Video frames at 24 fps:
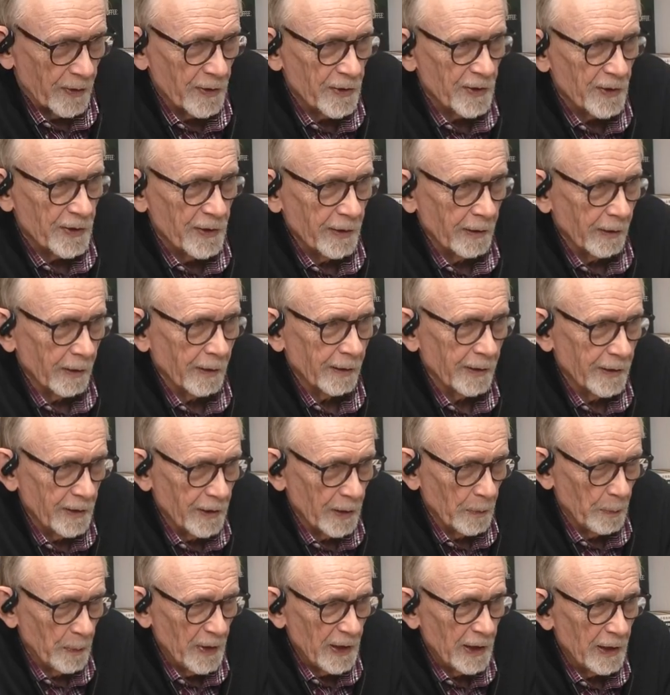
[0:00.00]
still in
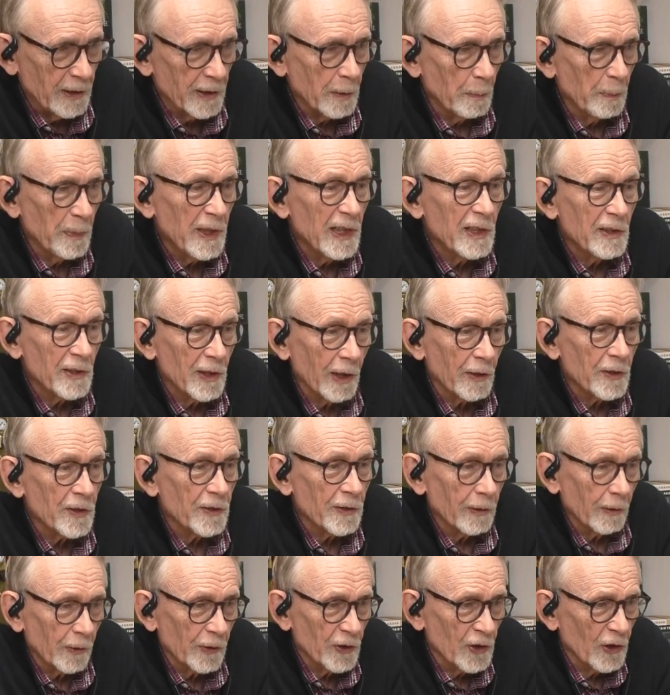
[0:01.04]
the bean. The beans are
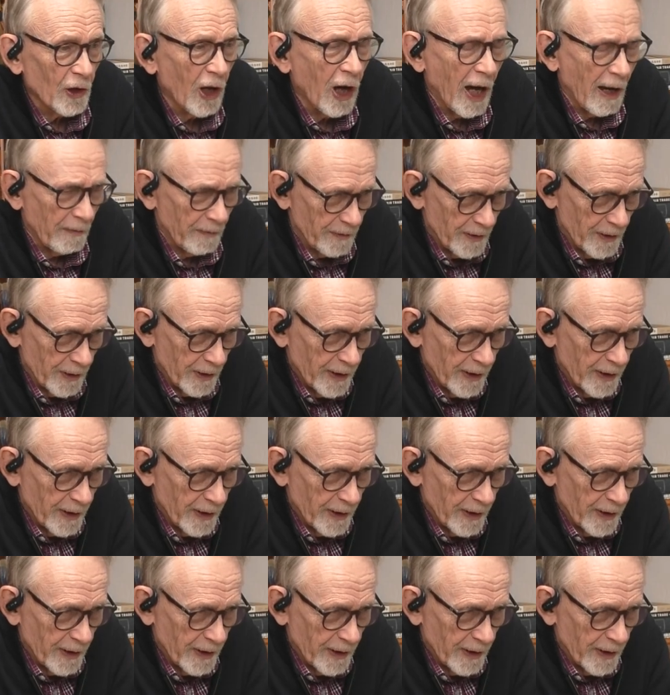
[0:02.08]
still soft.